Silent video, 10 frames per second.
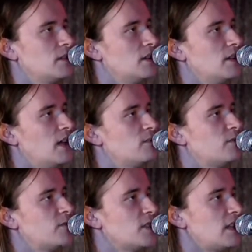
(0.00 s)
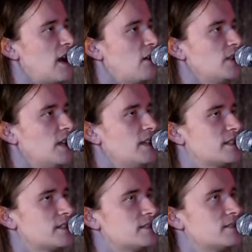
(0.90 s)
and feel out like,
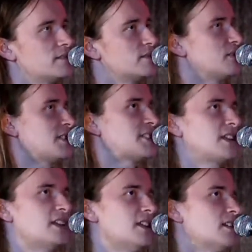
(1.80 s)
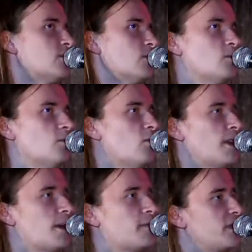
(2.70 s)
just say like what
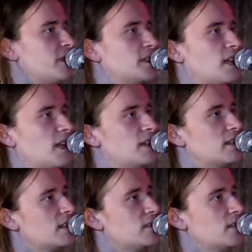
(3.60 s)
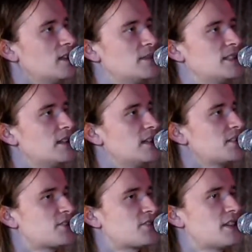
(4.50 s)
I'm feeling like. You know what I mean? I
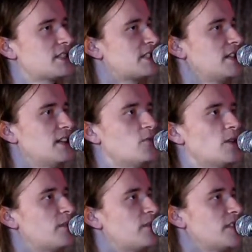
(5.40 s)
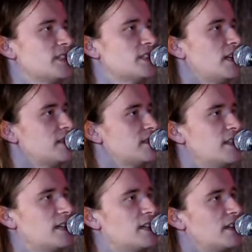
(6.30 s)
just try to say like what I'm feeling like
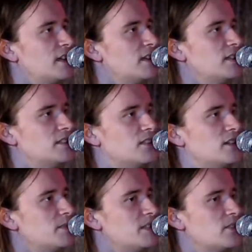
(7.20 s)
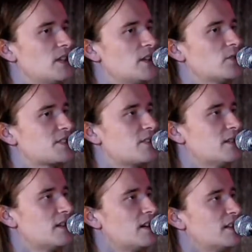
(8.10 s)
today. You know what I mean? Or like what's
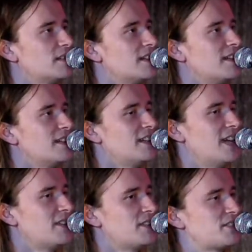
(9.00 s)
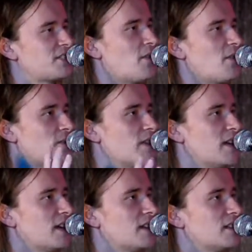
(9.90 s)
going on, and then just go from
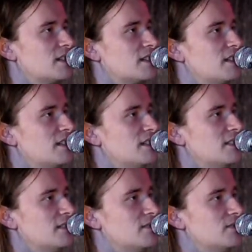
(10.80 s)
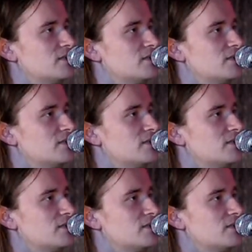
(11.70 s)
there. You know.